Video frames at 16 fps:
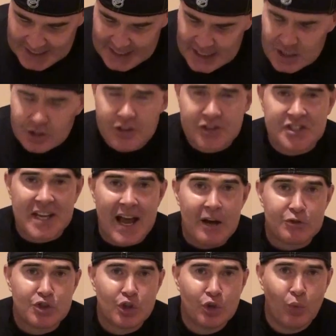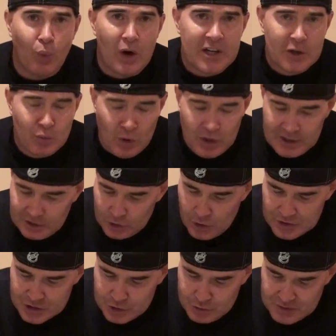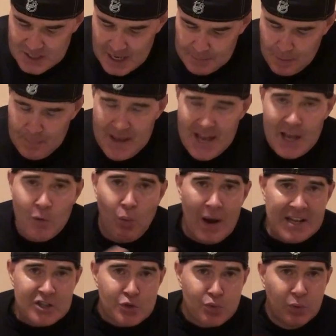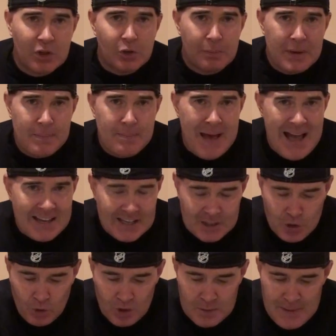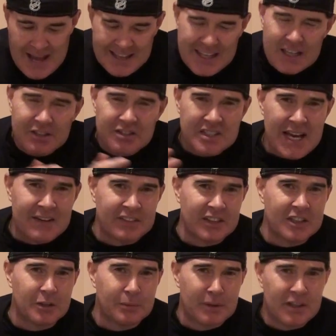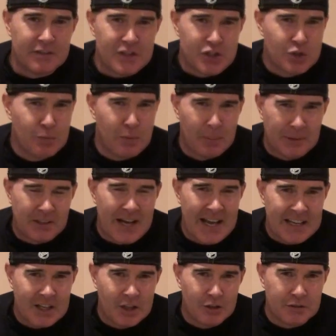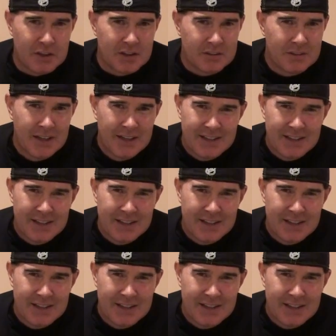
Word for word: Eagles down to one and one, lost to Tampa Bay. Wentz will be back at quarterback. Eagles have a little bit of a Super Bowl hangover.